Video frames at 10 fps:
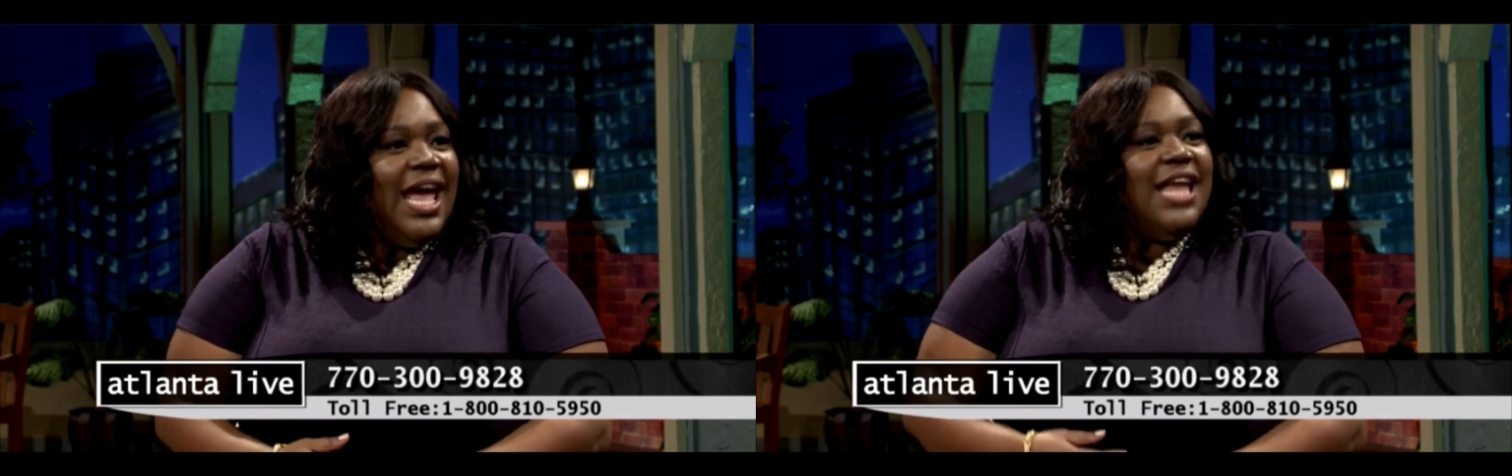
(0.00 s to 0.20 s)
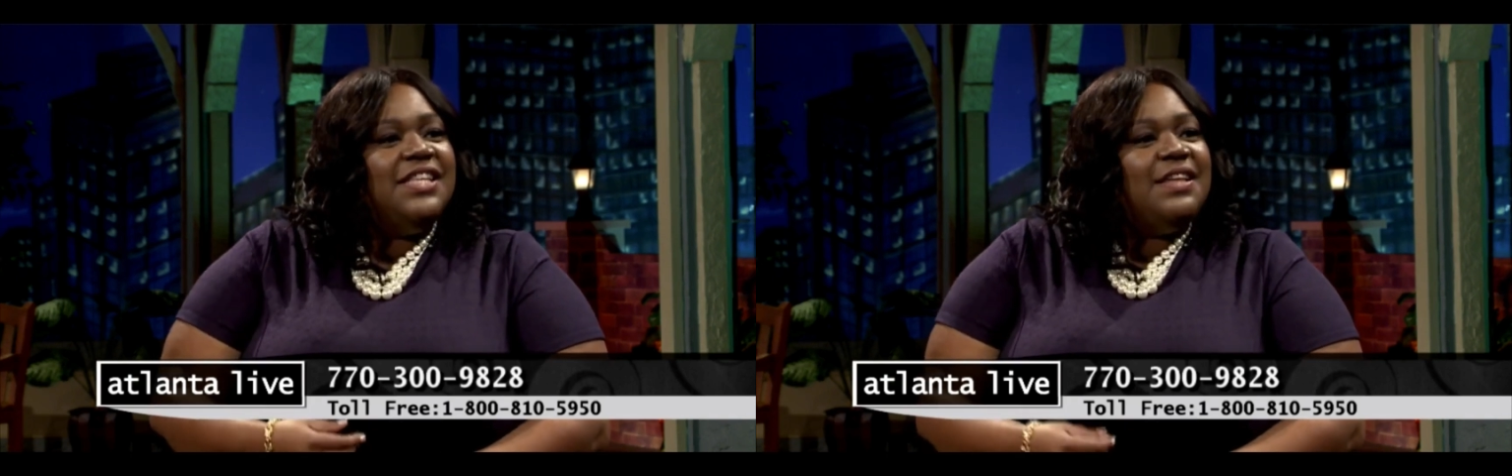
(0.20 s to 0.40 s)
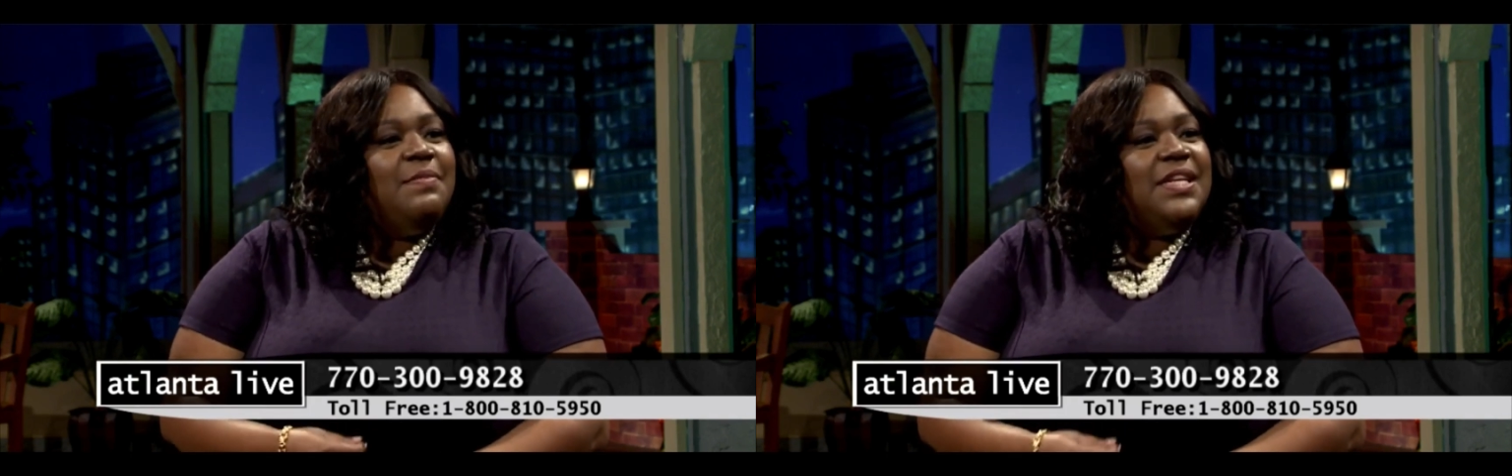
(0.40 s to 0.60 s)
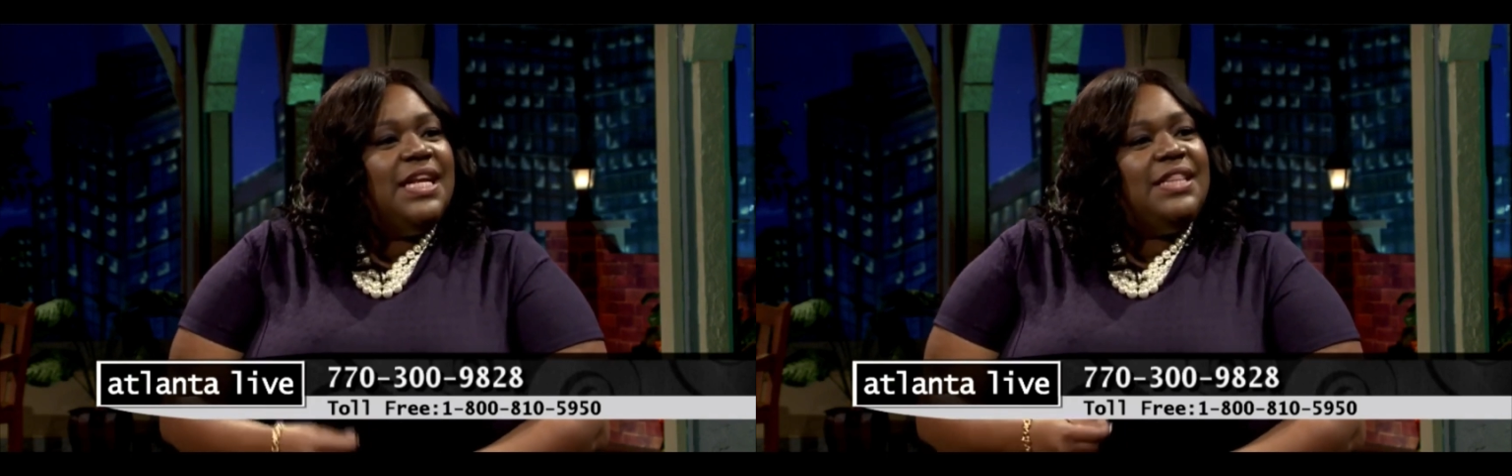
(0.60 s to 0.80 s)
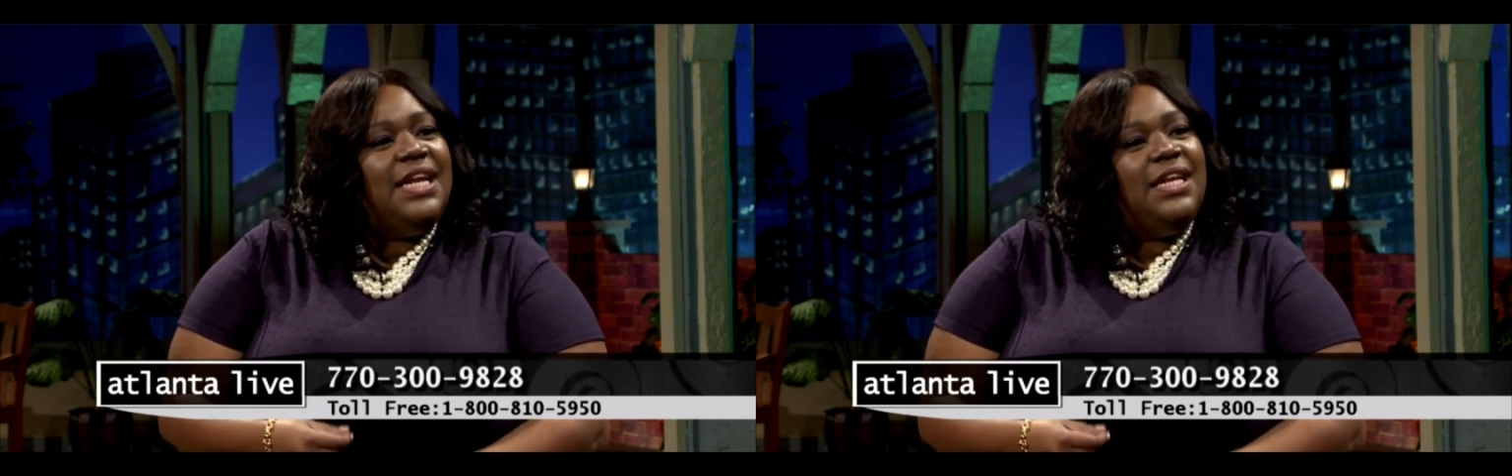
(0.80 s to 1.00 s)
and something
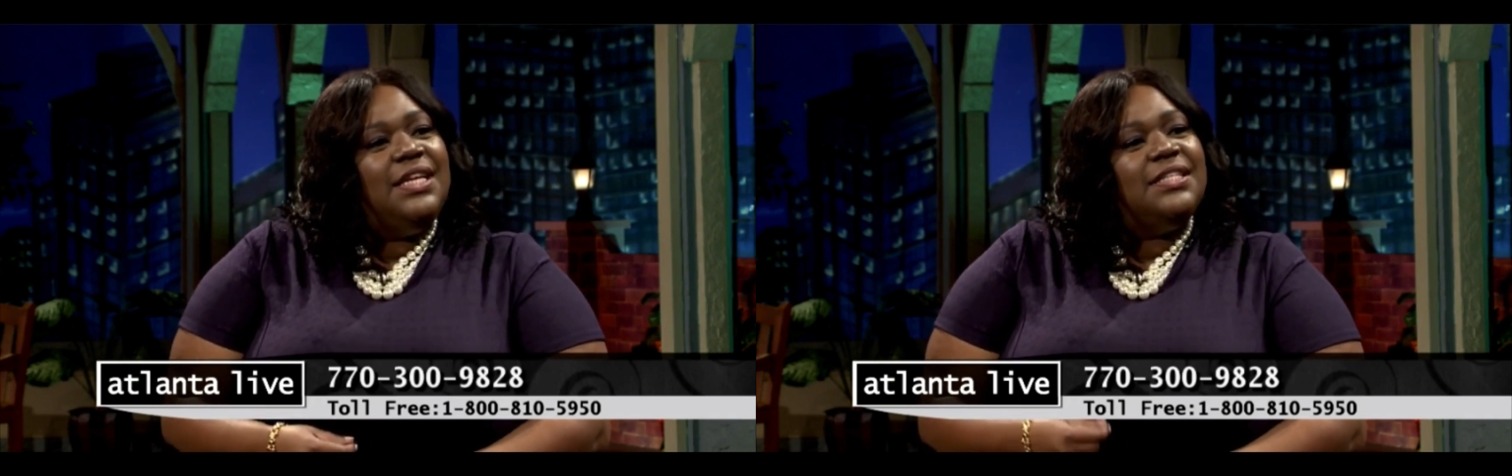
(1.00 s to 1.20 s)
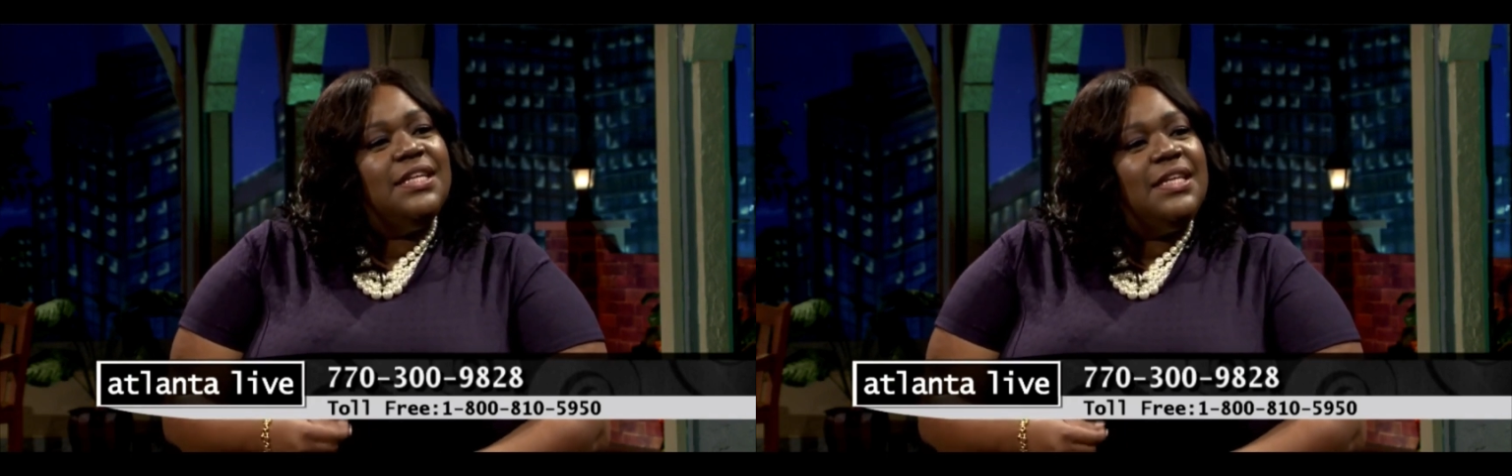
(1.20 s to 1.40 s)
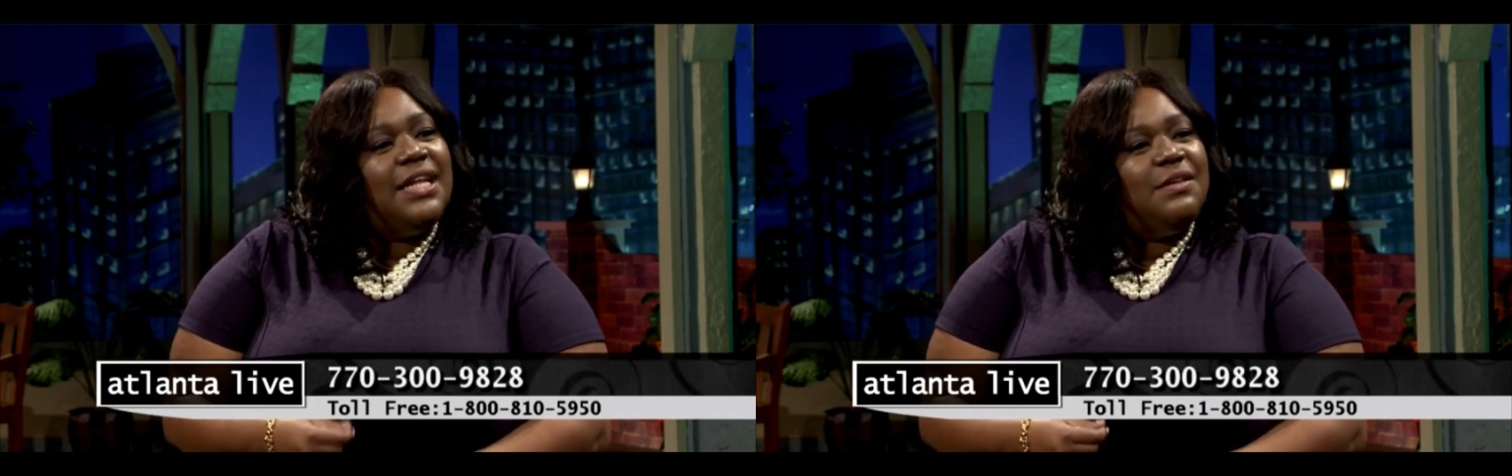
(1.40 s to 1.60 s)
that they needed to let